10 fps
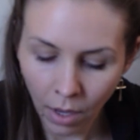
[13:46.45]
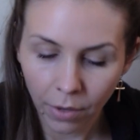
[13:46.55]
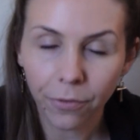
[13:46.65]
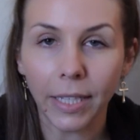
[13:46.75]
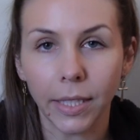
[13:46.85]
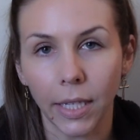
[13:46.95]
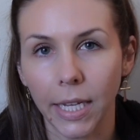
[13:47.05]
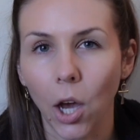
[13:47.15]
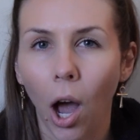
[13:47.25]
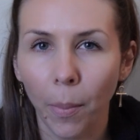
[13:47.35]
facing
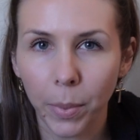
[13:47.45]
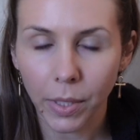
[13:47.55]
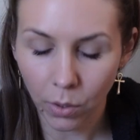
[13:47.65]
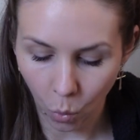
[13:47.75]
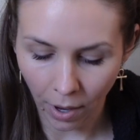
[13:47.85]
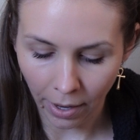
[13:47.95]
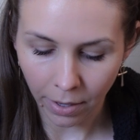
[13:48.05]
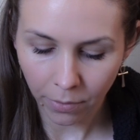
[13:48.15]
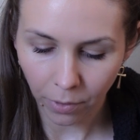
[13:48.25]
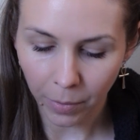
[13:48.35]
the opposite
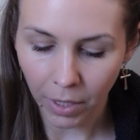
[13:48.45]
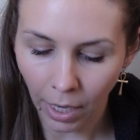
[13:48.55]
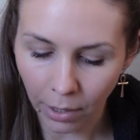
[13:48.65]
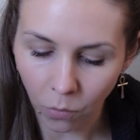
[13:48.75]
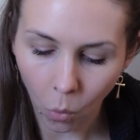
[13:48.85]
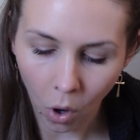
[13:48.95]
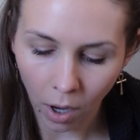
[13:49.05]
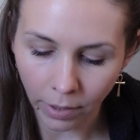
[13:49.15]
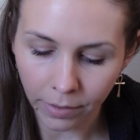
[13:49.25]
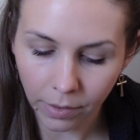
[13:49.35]
way from the Knight of
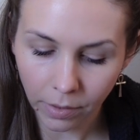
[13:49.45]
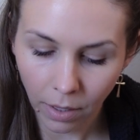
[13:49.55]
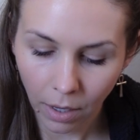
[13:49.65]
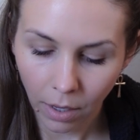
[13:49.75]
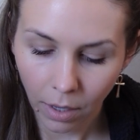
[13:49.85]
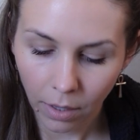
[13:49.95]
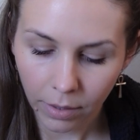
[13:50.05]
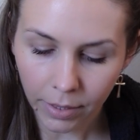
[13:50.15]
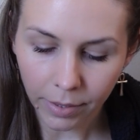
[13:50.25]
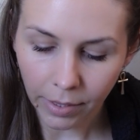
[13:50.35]
Wands,
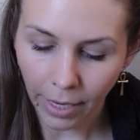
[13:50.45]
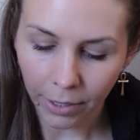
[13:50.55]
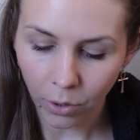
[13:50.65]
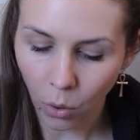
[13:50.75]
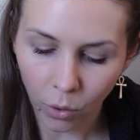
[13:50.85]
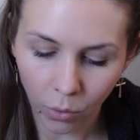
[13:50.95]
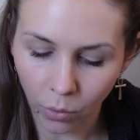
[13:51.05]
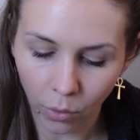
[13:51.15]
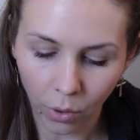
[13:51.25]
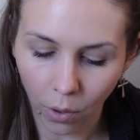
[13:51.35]
he's saying, no, no,
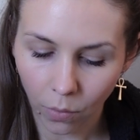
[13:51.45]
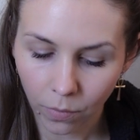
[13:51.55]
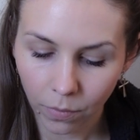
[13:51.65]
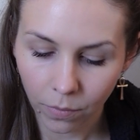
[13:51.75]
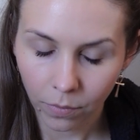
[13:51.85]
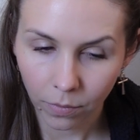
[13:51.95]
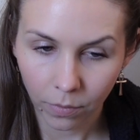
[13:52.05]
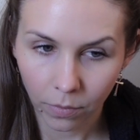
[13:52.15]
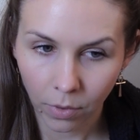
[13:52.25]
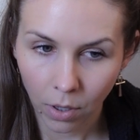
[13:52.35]
no, no, no.
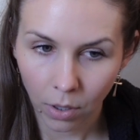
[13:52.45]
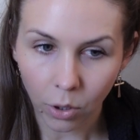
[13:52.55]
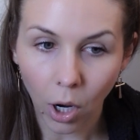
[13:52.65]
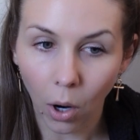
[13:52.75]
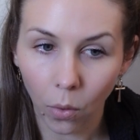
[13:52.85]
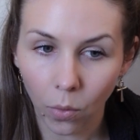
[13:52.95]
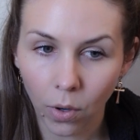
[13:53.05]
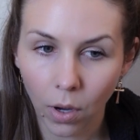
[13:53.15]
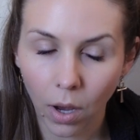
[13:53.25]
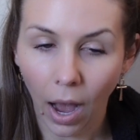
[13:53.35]
No,
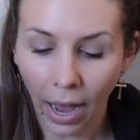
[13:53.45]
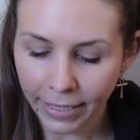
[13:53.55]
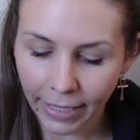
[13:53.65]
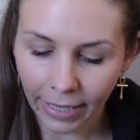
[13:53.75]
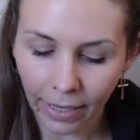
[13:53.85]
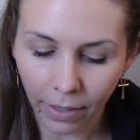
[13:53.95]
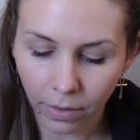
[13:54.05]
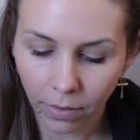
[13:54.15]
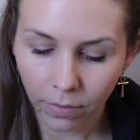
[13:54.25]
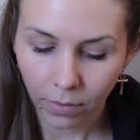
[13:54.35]
I can't
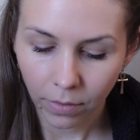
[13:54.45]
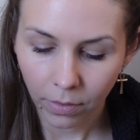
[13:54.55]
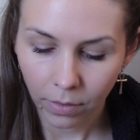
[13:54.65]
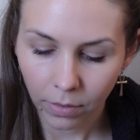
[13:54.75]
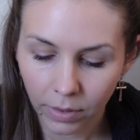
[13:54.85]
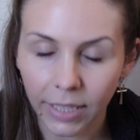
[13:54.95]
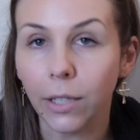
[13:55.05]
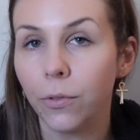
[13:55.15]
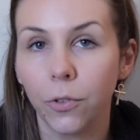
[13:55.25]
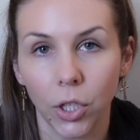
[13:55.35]

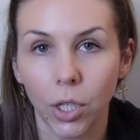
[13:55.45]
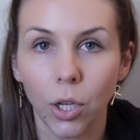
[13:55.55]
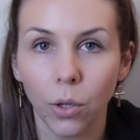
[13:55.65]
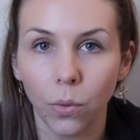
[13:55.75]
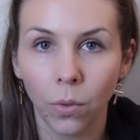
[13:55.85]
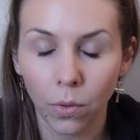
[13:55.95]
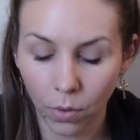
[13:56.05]
give to you.